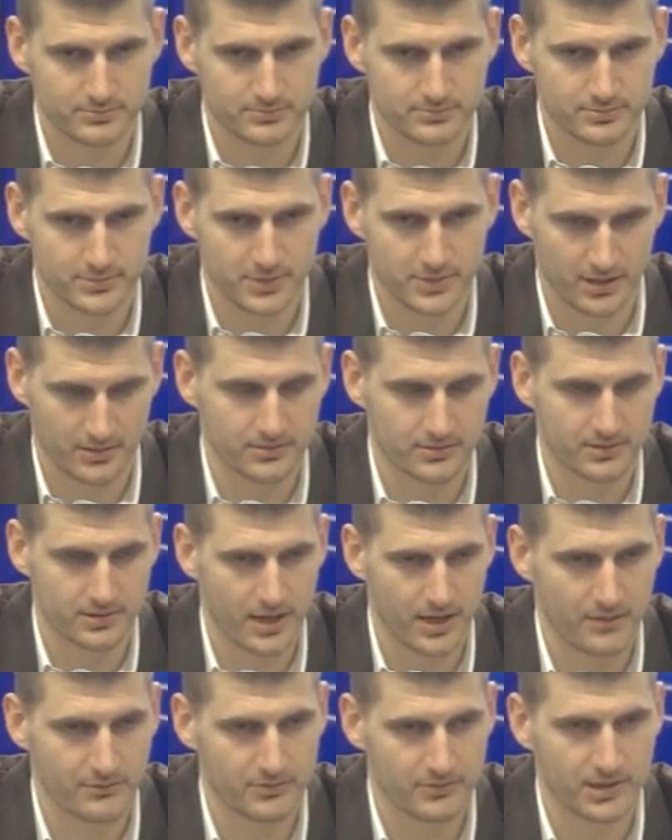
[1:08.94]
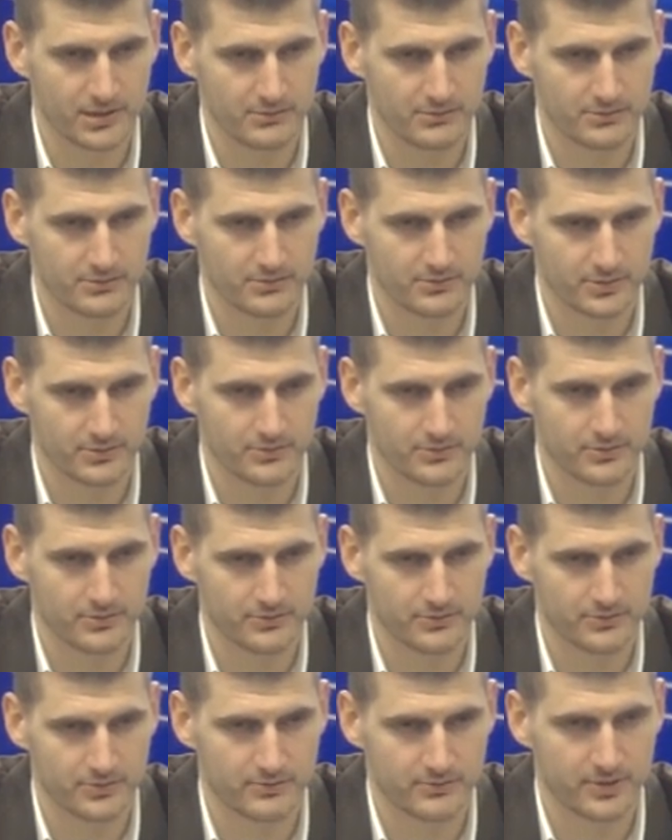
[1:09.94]
Yeah, Damon
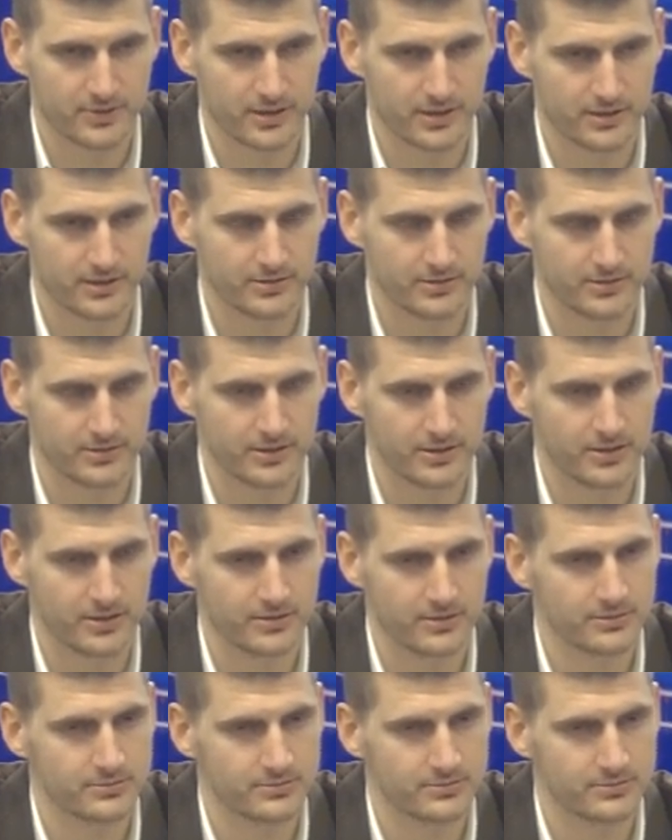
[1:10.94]
was really good today.